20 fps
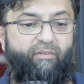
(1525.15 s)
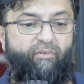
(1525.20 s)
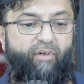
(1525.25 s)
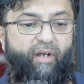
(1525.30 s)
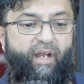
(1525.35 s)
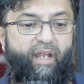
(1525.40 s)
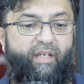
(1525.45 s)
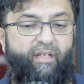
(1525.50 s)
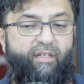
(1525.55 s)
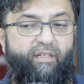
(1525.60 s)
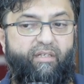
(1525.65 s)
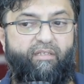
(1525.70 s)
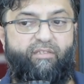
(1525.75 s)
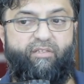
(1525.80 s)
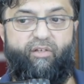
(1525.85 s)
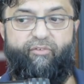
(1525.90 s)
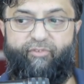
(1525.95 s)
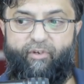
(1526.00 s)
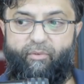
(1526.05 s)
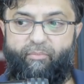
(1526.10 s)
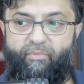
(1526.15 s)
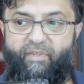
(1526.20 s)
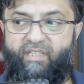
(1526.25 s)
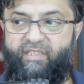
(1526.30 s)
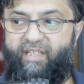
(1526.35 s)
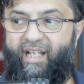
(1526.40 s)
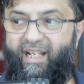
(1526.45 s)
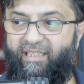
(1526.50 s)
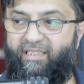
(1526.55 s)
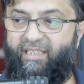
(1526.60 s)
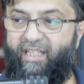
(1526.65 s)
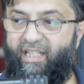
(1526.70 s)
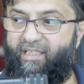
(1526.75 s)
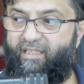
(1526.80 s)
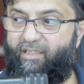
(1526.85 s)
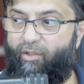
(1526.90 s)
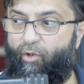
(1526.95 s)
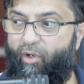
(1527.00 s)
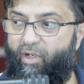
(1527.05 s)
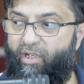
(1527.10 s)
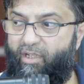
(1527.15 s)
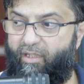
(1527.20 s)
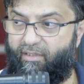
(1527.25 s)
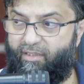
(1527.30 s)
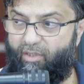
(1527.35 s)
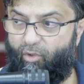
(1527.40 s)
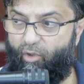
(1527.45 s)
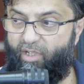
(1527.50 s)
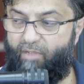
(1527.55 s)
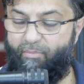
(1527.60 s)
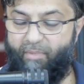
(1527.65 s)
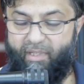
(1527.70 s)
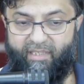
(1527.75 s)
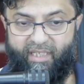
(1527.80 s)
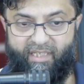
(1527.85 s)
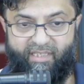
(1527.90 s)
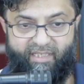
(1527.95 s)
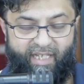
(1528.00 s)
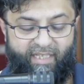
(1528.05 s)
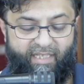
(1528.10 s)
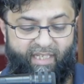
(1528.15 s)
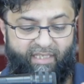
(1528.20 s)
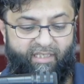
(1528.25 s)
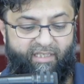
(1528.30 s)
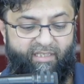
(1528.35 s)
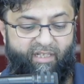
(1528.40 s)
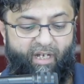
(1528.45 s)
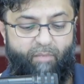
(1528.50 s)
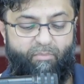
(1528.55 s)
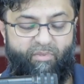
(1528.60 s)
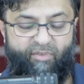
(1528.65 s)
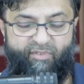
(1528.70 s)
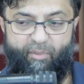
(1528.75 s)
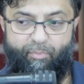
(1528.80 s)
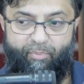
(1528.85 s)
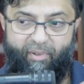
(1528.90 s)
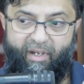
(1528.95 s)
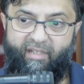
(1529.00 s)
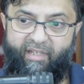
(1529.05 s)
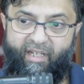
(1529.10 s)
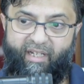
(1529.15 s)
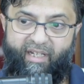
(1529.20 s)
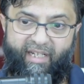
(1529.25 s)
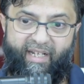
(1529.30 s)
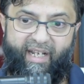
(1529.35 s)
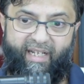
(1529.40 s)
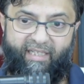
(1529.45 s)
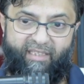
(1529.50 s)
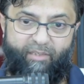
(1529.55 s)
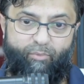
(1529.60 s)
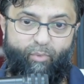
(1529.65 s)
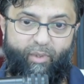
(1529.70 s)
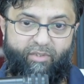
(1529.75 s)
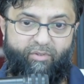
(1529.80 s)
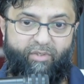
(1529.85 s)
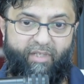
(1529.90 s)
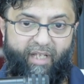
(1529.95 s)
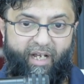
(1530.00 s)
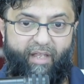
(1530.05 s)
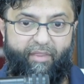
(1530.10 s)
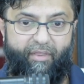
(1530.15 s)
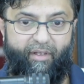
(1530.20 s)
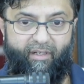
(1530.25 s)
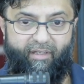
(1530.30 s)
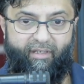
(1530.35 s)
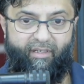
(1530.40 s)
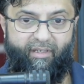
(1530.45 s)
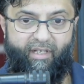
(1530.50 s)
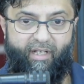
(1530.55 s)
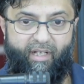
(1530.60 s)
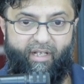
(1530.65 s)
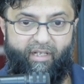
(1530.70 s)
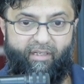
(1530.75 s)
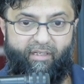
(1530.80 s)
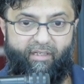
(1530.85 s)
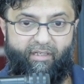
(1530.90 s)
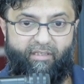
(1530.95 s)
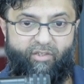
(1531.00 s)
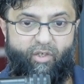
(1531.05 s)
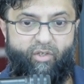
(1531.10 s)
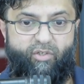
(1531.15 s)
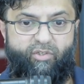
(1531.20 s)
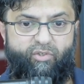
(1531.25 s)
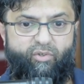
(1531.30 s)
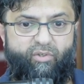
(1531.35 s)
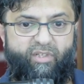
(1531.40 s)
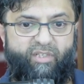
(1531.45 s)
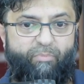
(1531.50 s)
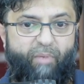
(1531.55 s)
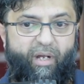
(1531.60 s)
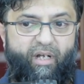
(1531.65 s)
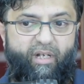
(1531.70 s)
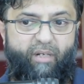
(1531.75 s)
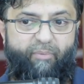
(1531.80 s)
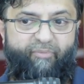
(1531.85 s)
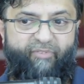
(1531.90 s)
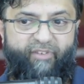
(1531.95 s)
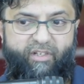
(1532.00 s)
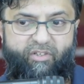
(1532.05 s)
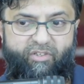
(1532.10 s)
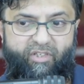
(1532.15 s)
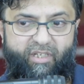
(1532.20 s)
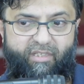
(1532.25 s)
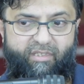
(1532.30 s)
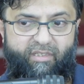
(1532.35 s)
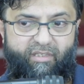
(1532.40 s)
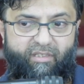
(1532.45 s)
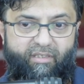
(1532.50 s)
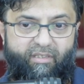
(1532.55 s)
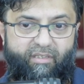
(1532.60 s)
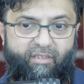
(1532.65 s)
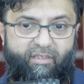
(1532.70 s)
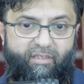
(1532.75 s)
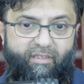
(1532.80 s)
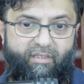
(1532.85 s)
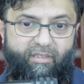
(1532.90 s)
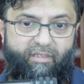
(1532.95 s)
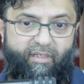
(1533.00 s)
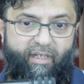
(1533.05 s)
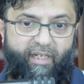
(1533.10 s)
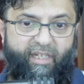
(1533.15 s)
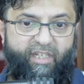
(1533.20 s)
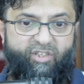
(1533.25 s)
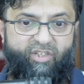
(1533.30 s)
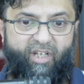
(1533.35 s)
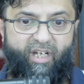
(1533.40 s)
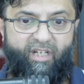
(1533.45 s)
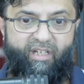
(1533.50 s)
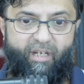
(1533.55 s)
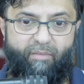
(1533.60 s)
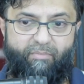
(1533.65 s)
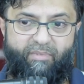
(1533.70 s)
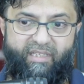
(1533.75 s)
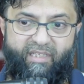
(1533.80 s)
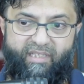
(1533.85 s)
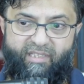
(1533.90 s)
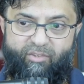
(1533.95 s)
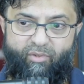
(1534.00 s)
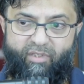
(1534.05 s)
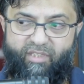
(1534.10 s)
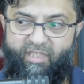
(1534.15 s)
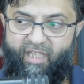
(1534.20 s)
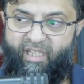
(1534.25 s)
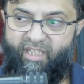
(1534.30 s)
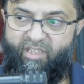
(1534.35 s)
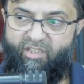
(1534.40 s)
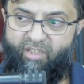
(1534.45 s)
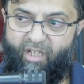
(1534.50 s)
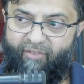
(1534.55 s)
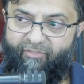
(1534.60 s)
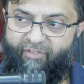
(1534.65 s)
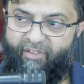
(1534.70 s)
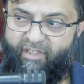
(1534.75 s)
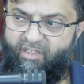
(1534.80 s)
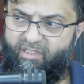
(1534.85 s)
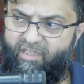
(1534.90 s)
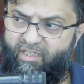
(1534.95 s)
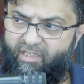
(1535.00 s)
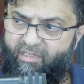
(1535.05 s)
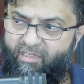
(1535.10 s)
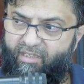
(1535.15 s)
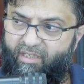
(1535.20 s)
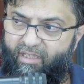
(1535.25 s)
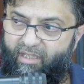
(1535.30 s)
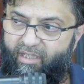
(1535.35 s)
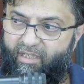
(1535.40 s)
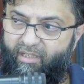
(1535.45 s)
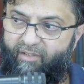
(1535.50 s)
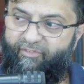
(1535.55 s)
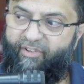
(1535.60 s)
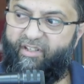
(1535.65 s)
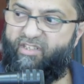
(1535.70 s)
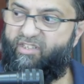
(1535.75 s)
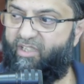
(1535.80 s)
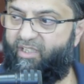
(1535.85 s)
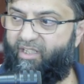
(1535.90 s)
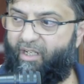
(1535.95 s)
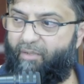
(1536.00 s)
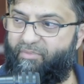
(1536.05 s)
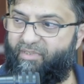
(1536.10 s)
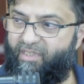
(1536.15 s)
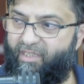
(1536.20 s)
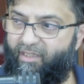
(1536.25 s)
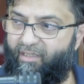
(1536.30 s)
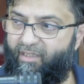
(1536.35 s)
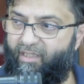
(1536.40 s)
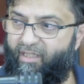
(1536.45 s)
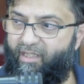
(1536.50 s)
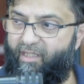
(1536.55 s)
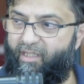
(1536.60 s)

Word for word: Right? So from this hadith, the, the ulama, they say that the times of the prayer, they're connected one to the other. So as soon as Maghrib finishes, Isha comes in. As soon as Isha finishes, Fajr comes in.